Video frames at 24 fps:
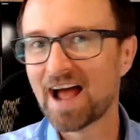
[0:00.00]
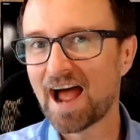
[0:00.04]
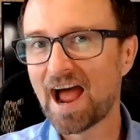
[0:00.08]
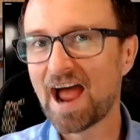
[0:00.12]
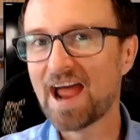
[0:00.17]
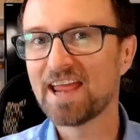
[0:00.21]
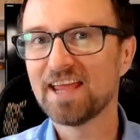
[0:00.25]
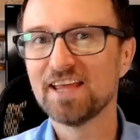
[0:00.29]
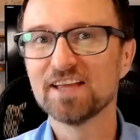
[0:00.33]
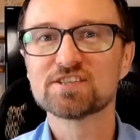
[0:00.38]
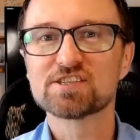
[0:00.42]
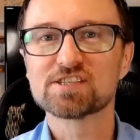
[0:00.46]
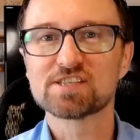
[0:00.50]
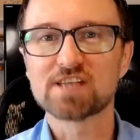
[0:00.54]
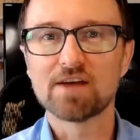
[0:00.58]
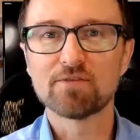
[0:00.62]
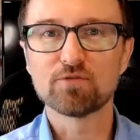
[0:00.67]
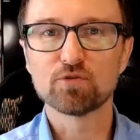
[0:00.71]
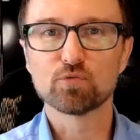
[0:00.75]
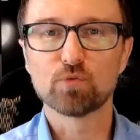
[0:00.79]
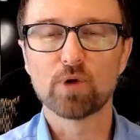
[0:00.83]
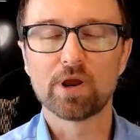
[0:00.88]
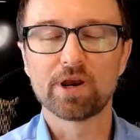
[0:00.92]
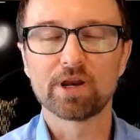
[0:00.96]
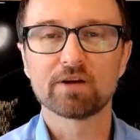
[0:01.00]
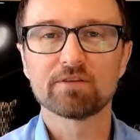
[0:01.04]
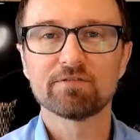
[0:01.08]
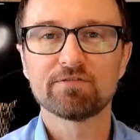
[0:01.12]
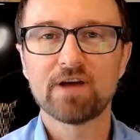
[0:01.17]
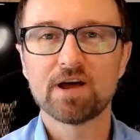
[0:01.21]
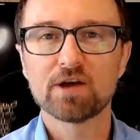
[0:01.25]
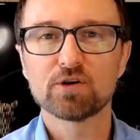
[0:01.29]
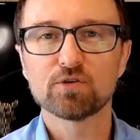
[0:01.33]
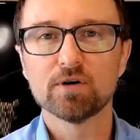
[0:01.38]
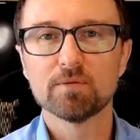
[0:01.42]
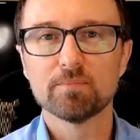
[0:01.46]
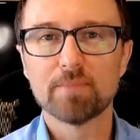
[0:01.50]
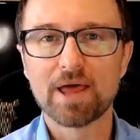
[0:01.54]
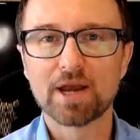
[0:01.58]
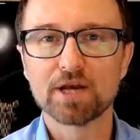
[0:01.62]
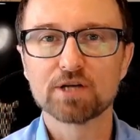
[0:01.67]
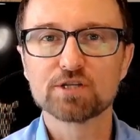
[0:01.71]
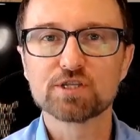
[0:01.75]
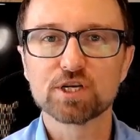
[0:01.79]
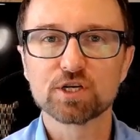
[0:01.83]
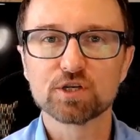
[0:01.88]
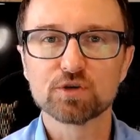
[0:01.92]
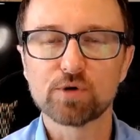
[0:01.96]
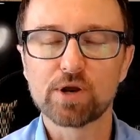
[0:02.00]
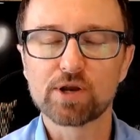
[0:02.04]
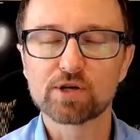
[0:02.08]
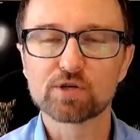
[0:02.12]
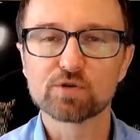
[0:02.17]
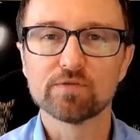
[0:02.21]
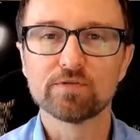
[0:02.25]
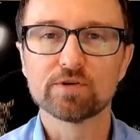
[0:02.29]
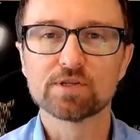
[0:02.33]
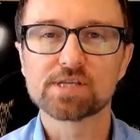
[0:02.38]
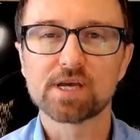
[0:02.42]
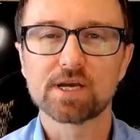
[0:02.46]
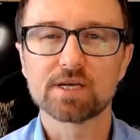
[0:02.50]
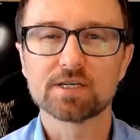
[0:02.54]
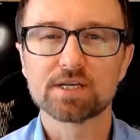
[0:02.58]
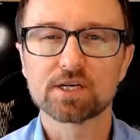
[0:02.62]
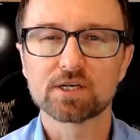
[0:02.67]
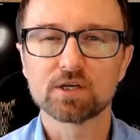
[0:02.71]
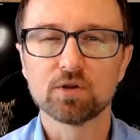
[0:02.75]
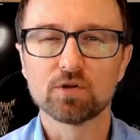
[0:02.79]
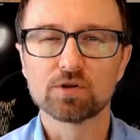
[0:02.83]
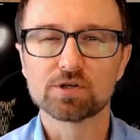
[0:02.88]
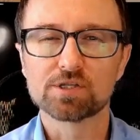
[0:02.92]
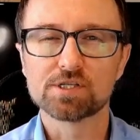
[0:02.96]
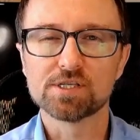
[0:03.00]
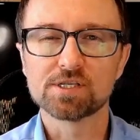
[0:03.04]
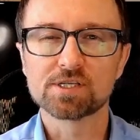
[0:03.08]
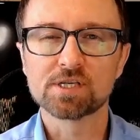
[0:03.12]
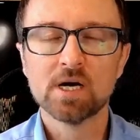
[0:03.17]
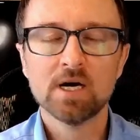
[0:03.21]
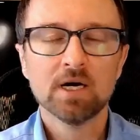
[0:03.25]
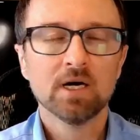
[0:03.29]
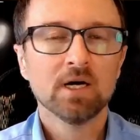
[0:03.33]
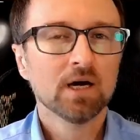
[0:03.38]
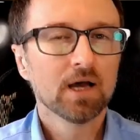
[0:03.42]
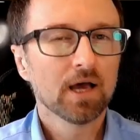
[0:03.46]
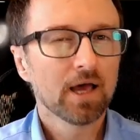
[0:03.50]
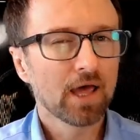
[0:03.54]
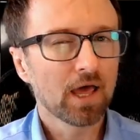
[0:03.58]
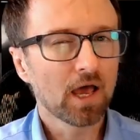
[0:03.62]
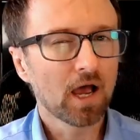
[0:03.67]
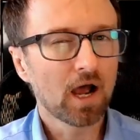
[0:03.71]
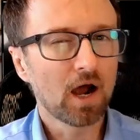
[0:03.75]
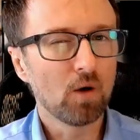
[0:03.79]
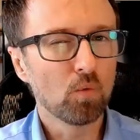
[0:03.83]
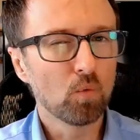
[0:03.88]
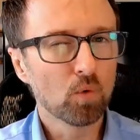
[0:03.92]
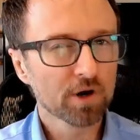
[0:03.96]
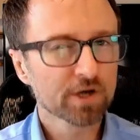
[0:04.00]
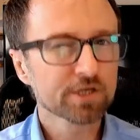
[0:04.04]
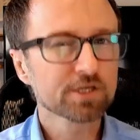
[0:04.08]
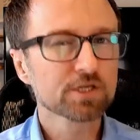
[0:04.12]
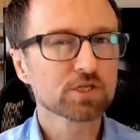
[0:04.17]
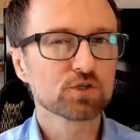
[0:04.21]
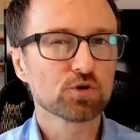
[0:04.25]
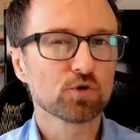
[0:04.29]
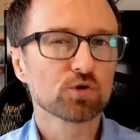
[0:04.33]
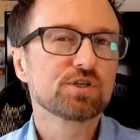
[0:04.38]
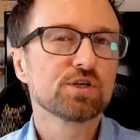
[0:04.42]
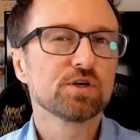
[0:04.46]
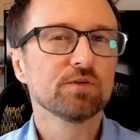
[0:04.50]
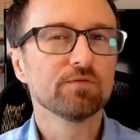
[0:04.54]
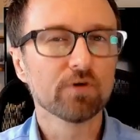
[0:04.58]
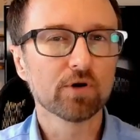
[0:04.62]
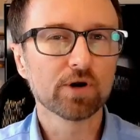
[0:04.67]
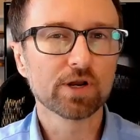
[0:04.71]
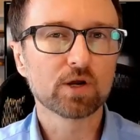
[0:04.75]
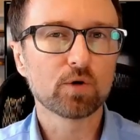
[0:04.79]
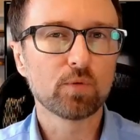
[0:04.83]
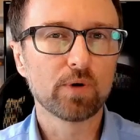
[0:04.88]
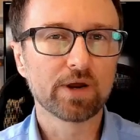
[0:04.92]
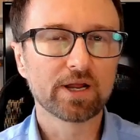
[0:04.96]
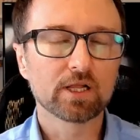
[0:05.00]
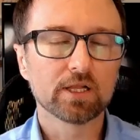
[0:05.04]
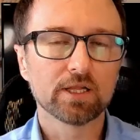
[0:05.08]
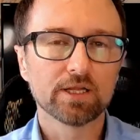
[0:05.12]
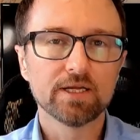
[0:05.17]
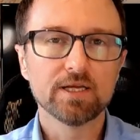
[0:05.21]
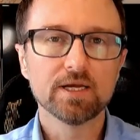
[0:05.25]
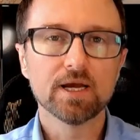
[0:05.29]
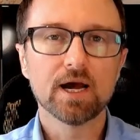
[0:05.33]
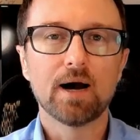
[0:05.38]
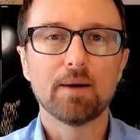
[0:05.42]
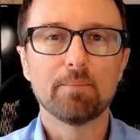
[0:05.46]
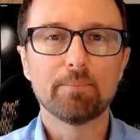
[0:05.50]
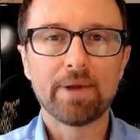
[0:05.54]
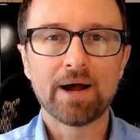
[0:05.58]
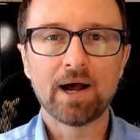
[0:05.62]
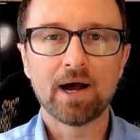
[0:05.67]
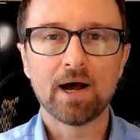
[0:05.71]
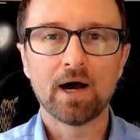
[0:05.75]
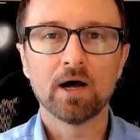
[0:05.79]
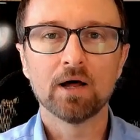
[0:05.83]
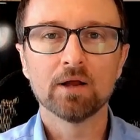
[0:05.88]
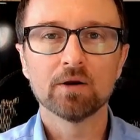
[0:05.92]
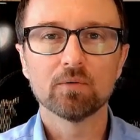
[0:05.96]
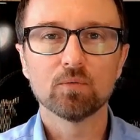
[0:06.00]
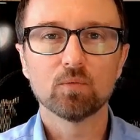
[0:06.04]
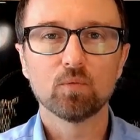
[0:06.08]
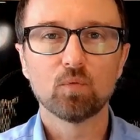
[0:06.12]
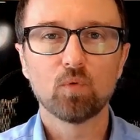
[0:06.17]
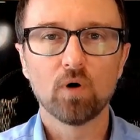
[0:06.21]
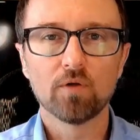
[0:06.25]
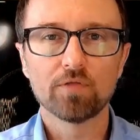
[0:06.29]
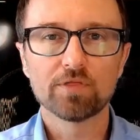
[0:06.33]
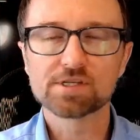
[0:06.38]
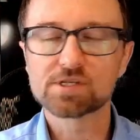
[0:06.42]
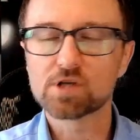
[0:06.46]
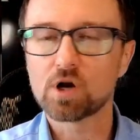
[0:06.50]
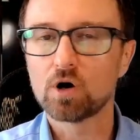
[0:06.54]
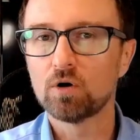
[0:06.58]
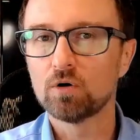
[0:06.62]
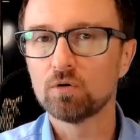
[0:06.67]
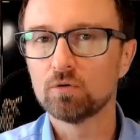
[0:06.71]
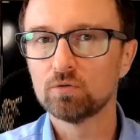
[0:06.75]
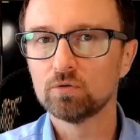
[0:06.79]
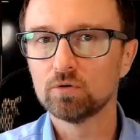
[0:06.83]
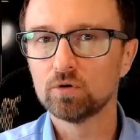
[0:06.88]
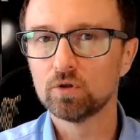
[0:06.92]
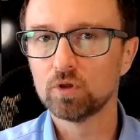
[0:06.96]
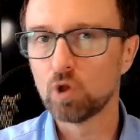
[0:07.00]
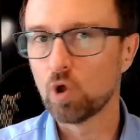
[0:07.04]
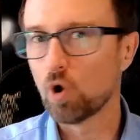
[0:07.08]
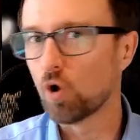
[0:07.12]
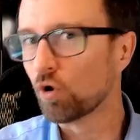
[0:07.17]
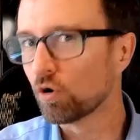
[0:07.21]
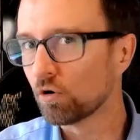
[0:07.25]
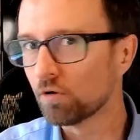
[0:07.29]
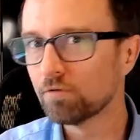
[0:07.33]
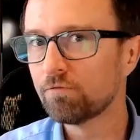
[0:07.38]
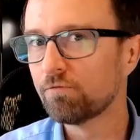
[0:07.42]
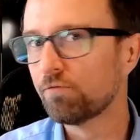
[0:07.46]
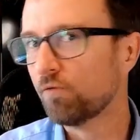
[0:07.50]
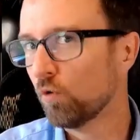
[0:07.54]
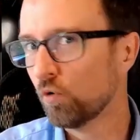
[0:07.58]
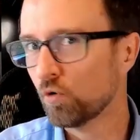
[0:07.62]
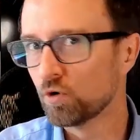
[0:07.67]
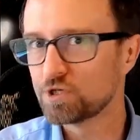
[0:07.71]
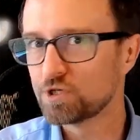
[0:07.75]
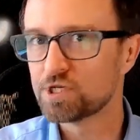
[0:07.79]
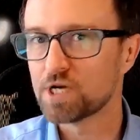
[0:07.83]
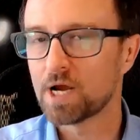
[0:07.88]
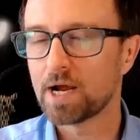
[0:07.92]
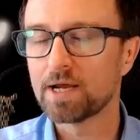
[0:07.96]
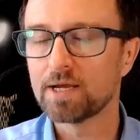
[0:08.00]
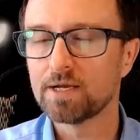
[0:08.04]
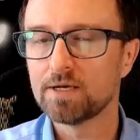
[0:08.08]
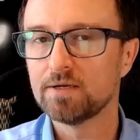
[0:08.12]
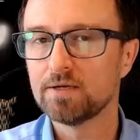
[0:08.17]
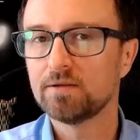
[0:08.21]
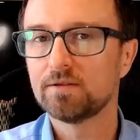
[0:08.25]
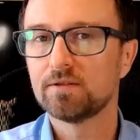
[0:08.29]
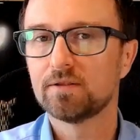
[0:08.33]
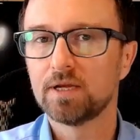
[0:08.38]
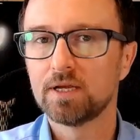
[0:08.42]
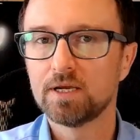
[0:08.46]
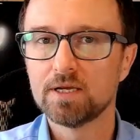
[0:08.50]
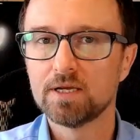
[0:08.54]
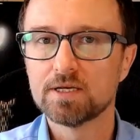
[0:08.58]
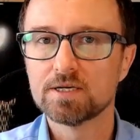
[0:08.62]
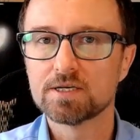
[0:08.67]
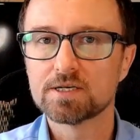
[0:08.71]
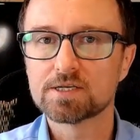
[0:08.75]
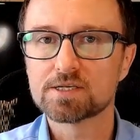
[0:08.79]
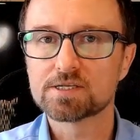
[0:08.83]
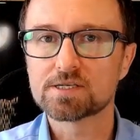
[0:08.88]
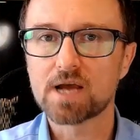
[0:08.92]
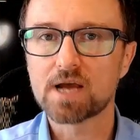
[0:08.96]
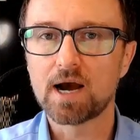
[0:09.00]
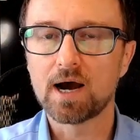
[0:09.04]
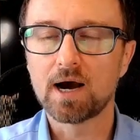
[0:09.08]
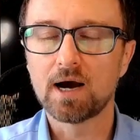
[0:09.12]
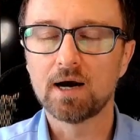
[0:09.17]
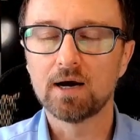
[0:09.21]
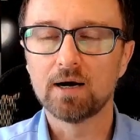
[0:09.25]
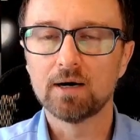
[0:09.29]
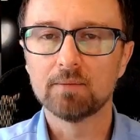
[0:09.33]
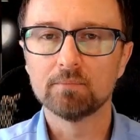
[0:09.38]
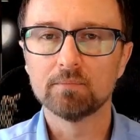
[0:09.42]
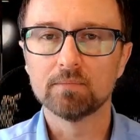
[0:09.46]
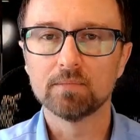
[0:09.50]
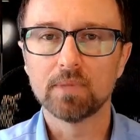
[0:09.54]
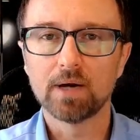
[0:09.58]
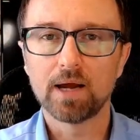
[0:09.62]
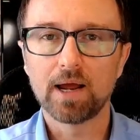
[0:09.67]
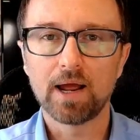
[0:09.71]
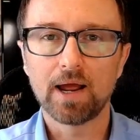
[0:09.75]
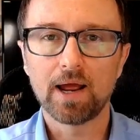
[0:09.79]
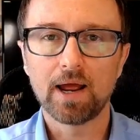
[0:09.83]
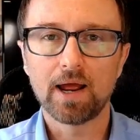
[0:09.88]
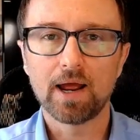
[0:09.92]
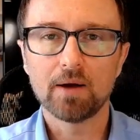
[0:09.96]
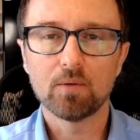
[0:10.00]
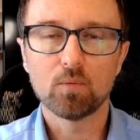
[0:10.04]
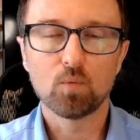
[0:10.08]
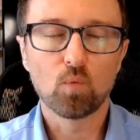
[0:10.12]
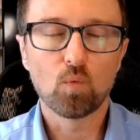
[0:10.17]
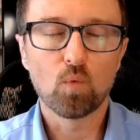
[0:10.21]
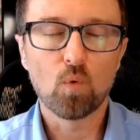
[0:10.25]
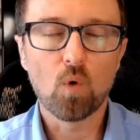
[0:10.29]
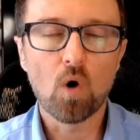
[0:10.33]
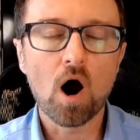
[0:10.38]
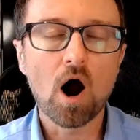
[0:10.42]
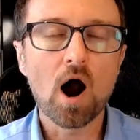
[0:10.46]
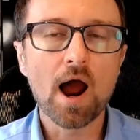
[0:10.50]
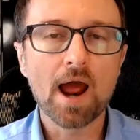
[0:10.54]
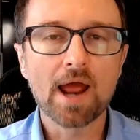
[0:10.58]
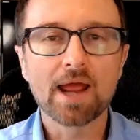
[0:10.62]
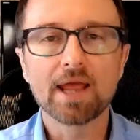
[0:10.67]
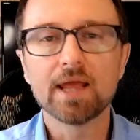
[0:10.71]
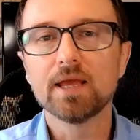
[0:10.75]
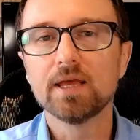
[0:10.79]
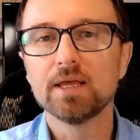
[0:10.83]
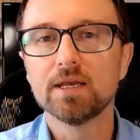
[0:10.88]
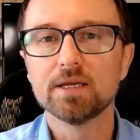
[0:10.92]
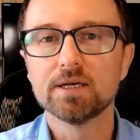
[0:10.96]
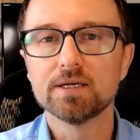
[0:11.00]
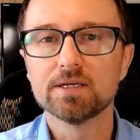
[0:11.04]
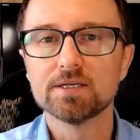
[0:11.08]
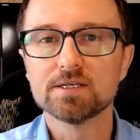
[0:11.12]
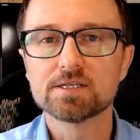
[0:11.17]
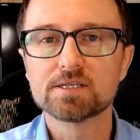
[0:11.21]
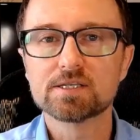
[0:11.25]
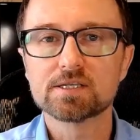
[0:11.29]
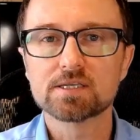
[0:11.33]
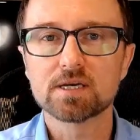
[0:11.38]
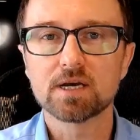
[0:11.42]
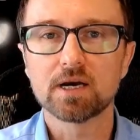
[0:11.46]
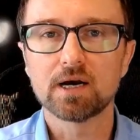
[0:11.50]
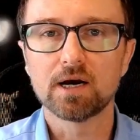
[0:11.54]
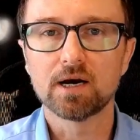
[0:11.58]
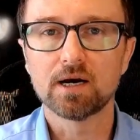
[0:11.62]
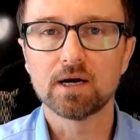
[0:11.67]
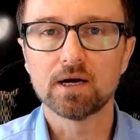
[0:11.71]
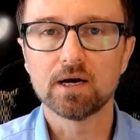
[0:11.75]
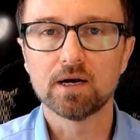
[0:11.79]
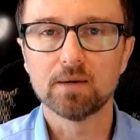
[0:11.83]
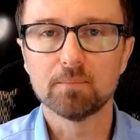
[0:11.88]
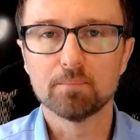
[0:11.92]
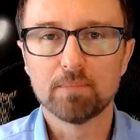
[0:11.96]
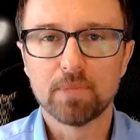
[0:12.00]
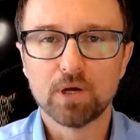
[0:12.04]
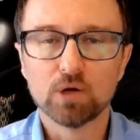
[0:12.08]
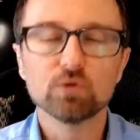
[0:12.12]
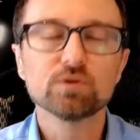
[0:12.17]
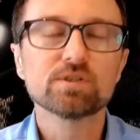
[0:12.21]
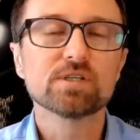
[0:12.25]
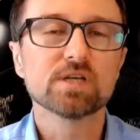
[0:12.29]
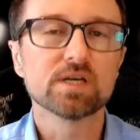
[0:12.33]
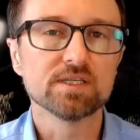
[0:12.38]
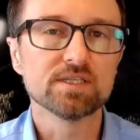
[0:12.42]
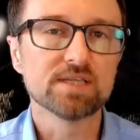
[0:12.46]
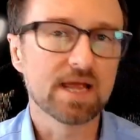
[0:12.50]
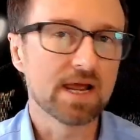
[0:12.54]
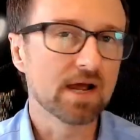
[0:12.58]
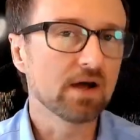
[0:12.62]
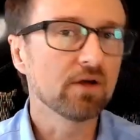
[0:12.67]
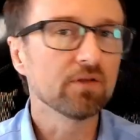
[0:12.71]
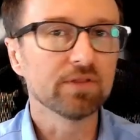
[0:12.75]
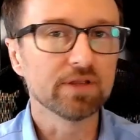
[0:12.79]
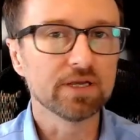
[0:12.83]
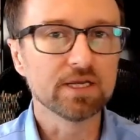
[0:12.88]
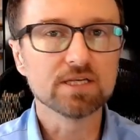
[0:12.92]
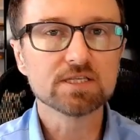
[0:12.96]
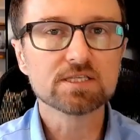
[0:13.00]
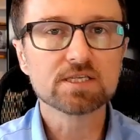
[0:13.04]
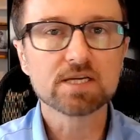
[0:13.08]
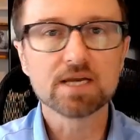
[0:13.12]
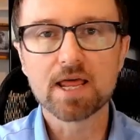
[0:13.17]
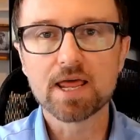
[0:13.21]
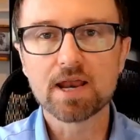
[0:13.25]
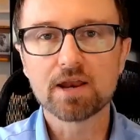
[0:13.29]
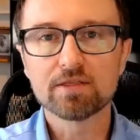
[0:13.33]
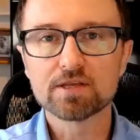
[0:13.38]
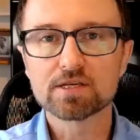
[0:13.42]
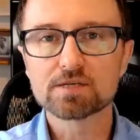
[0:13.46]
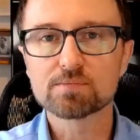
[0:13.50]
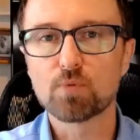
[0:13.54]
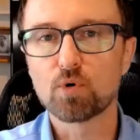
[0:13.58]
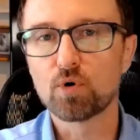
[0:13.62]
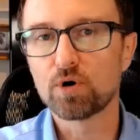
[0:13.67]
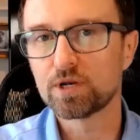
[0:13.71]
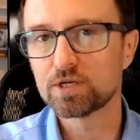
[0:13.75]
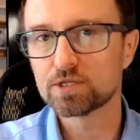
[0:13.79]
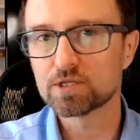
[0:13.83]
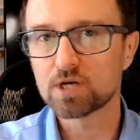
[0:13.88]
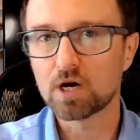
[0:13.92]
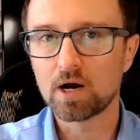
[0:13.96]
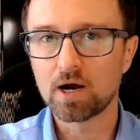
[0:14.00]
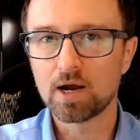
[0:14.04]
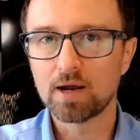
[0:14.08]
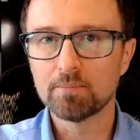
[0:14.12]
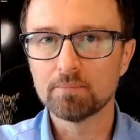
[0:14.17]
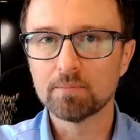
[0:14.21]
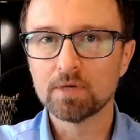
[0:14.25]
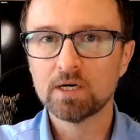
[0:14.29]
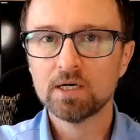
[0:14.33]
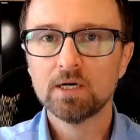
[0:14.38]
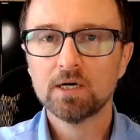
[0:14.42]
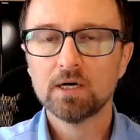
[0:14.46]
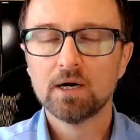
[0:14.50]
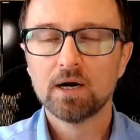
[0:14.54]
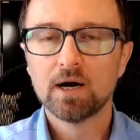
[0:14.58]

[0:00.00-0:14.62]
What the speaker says: Hey, it's David Ruddock, founder and managing director of Insane Technologies. I wanted to talk to you very quickly about what this whole log4j thing is, why it is melting down the internet at this point in time,